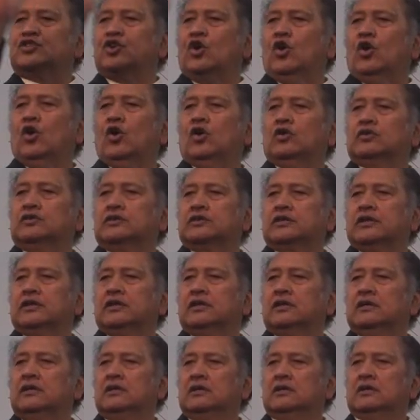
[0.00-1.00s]
taught
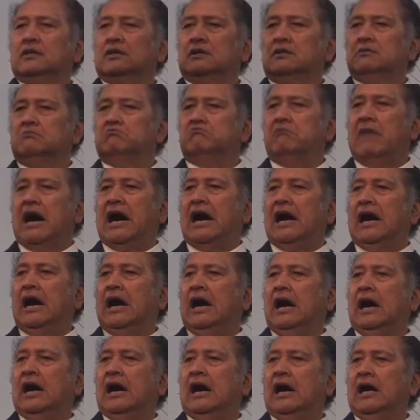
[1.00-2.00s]
my
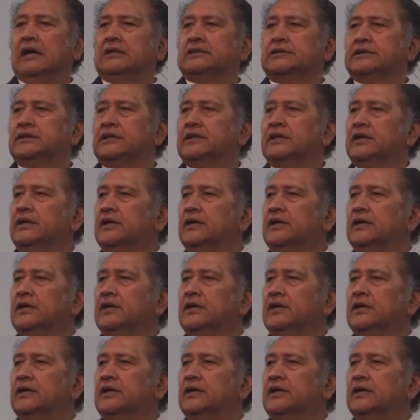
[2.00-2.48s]
heart